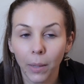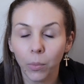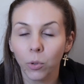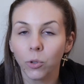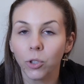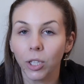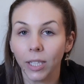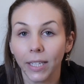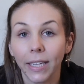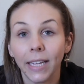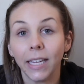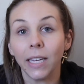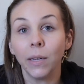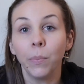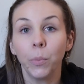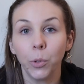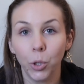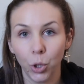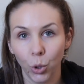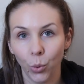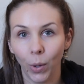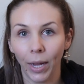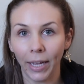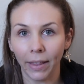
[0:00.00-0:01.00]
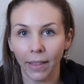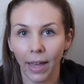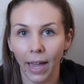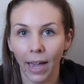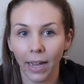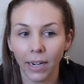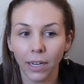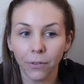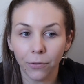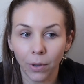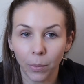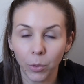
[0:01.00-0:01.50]
to keep doing
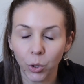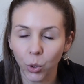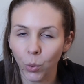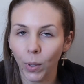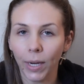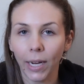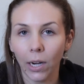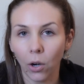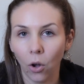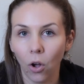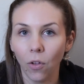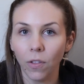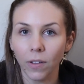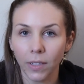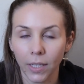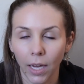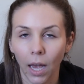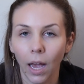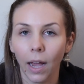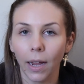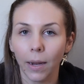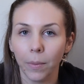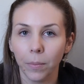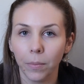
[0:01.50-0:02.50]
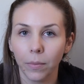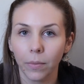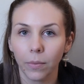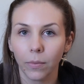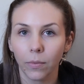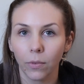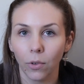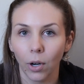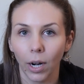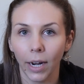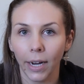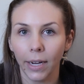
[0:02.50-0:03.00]
that if I'm doing it all the time,
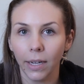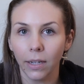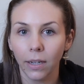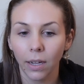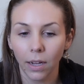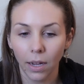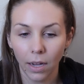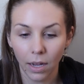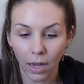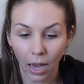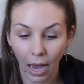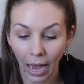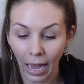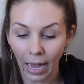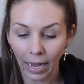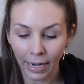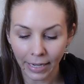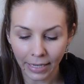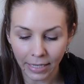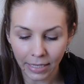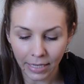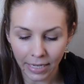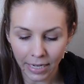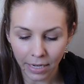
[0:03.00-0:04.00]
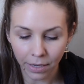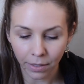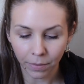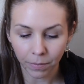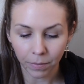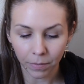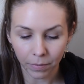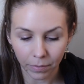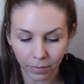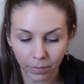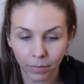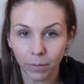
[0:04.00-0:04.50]
right? I need
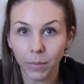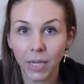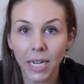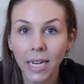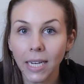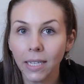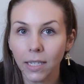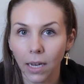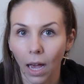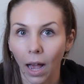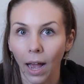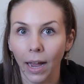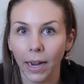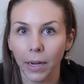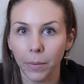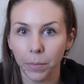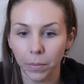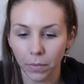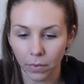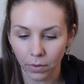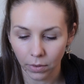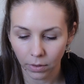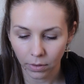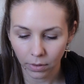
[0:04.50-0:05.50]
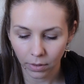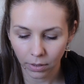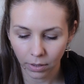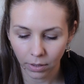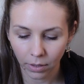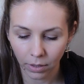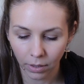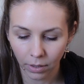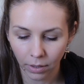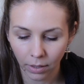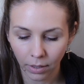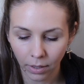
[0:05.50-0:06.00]
me time.
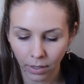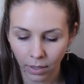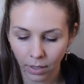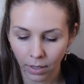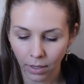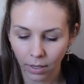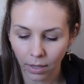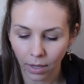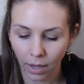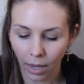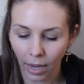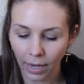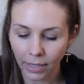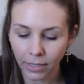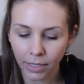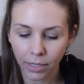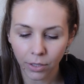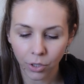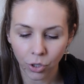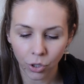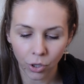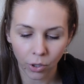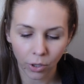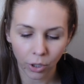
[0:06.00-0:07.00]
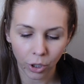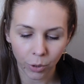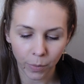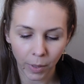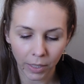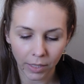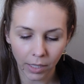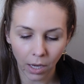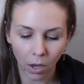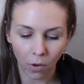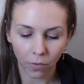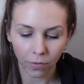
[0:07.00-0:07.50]
I need to nourish
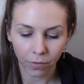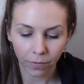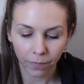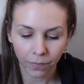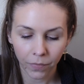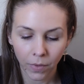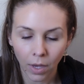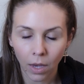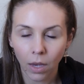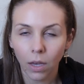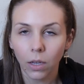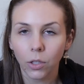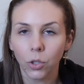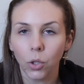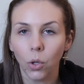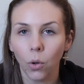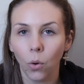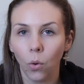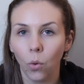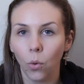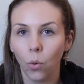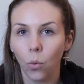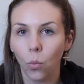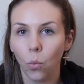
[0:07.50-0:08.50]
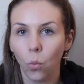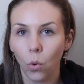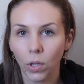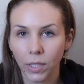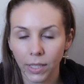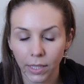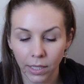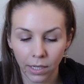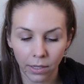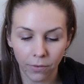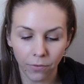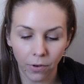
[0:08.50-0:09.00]
myself. So
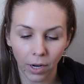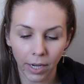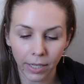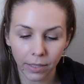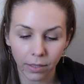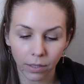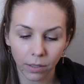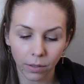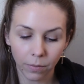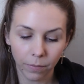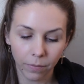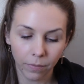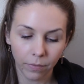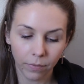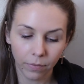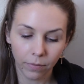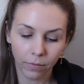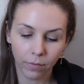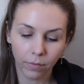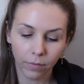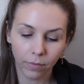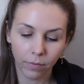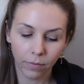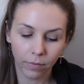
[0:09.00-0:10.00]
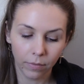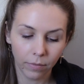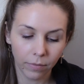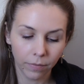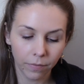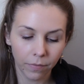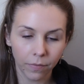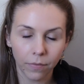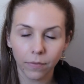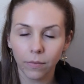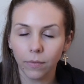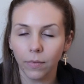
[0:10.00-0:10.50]
what's the advice?
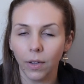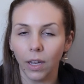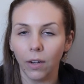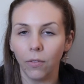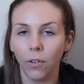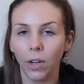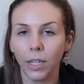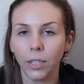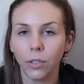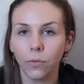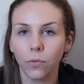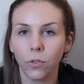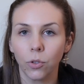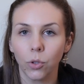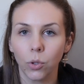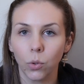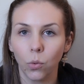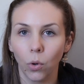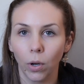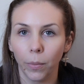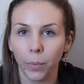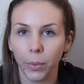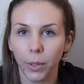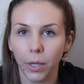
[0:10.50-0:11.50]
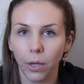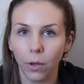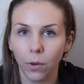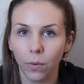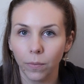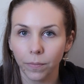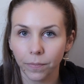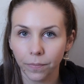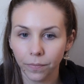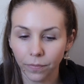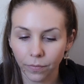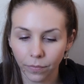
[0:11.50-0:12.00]
Advice for Scorpio.
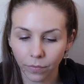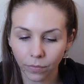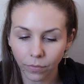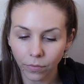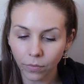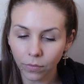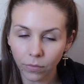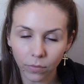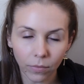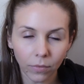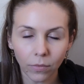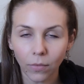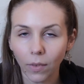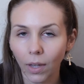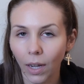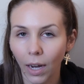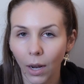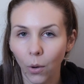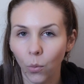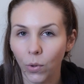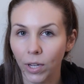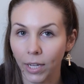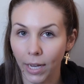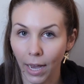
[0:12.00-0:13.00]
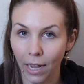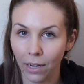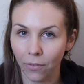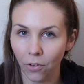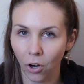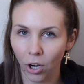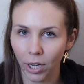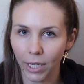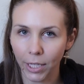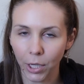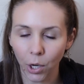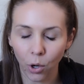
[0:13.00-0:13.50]
We kind of
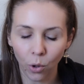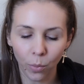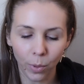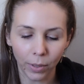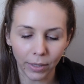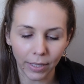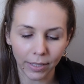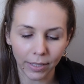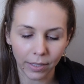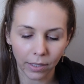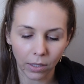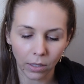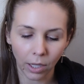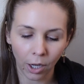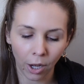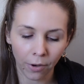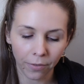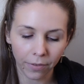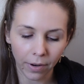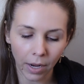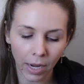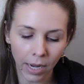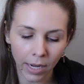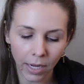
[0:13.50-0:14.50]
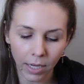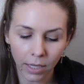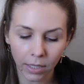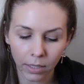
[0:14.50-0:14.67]
already know, but let's clarify.